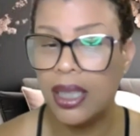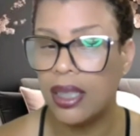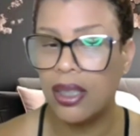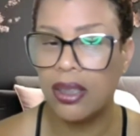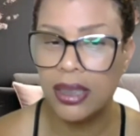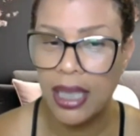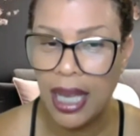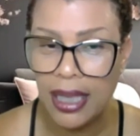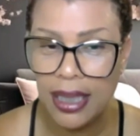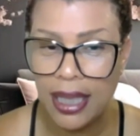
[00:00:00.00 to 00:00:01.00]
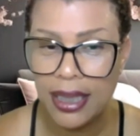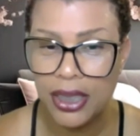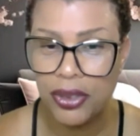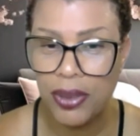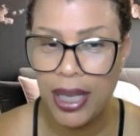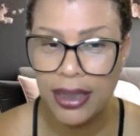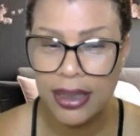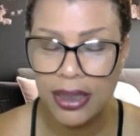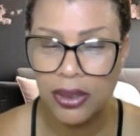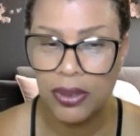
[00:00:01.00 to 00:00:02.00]
nigga gonna say, "How did I get
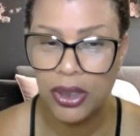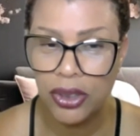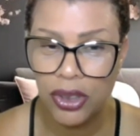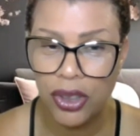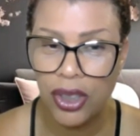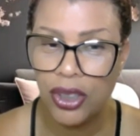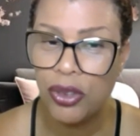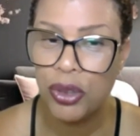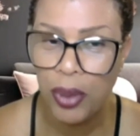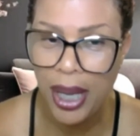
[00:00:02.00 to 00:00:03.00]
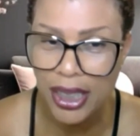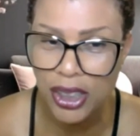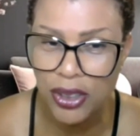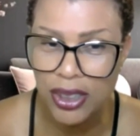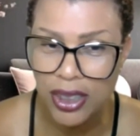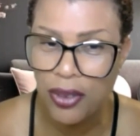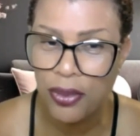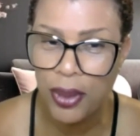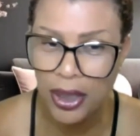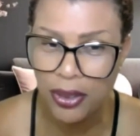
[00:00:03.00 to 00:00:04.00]
dragged into it?" Girl, you dragged
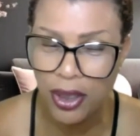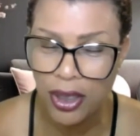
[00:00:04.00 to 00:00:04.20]
yourself right